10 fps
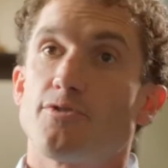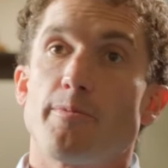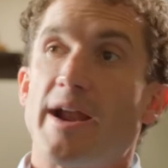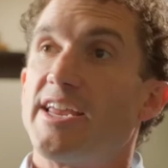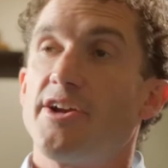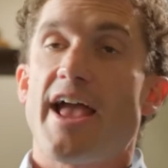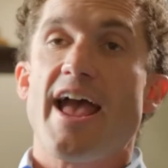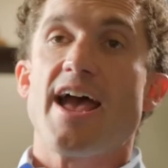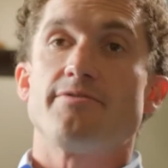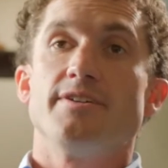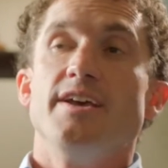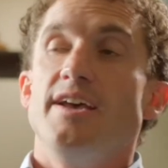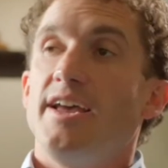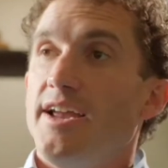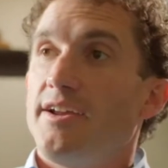For about a year and a half,
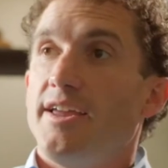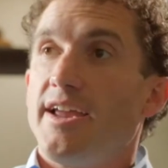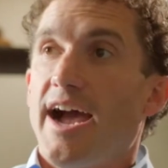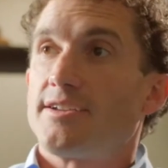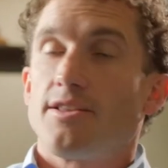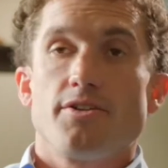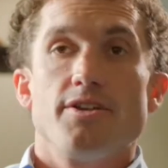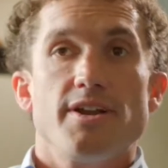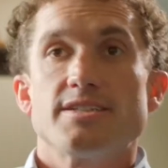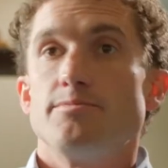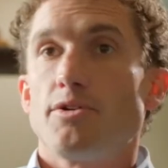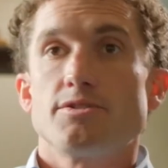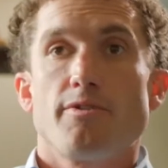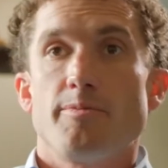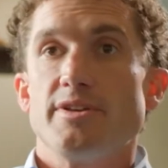he got to learn the nuts and
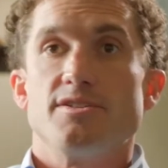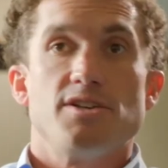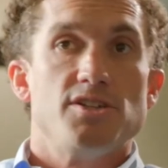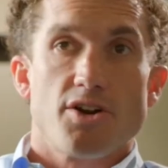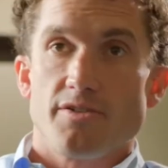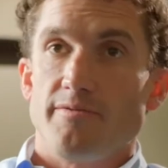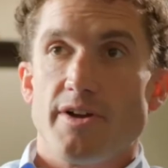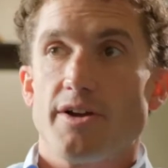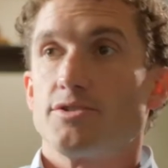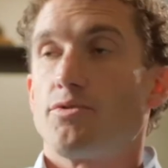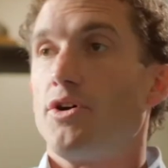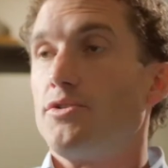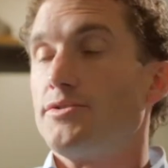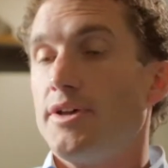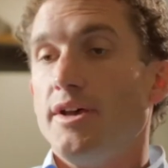bolts of our business. He served in various roles